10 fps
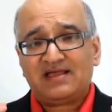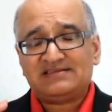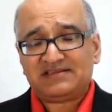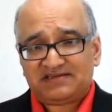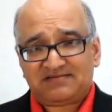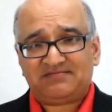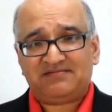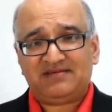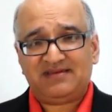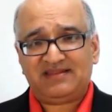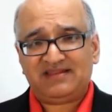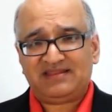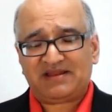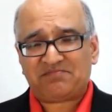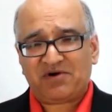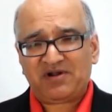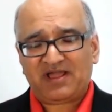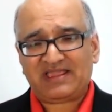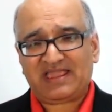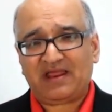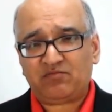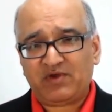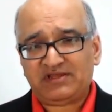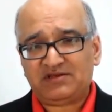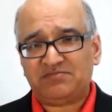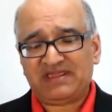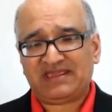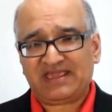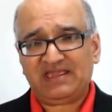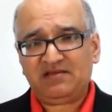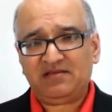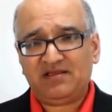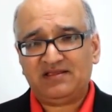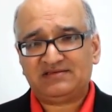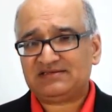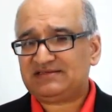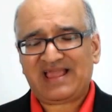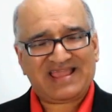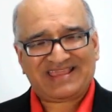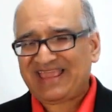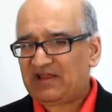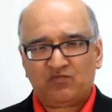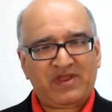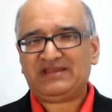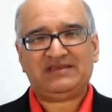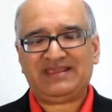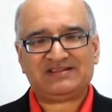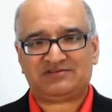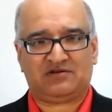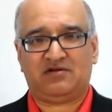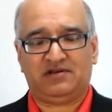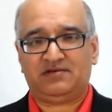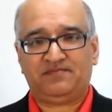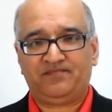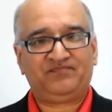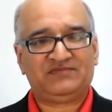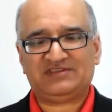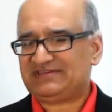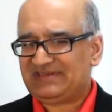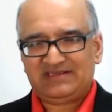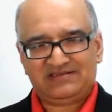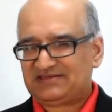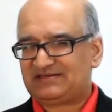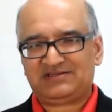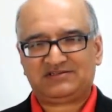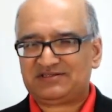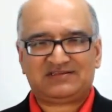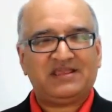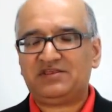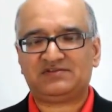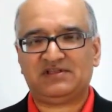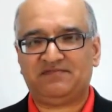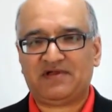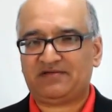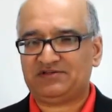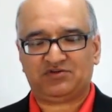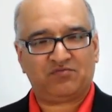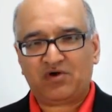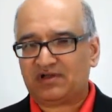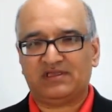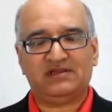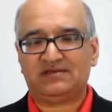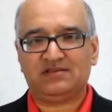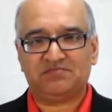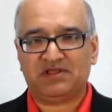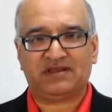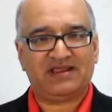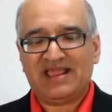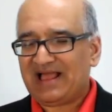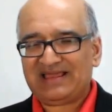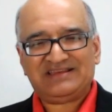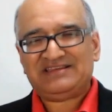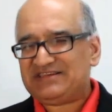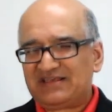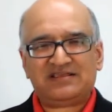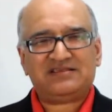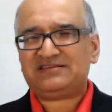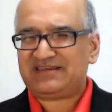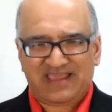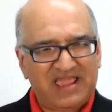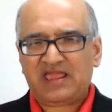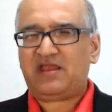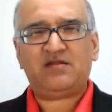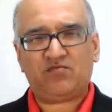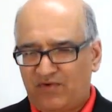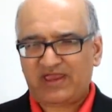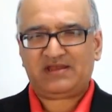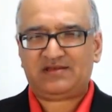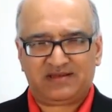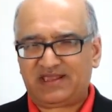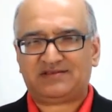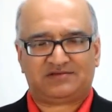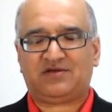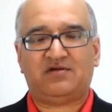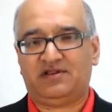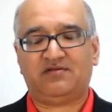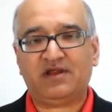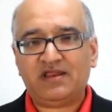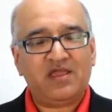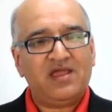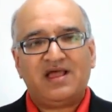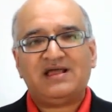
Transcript: I said, that part, "I can't wait to be king," just say, "I can't wait to get started." Just psych yourself out as you're walking into the building. "I just can't wait to get started," right?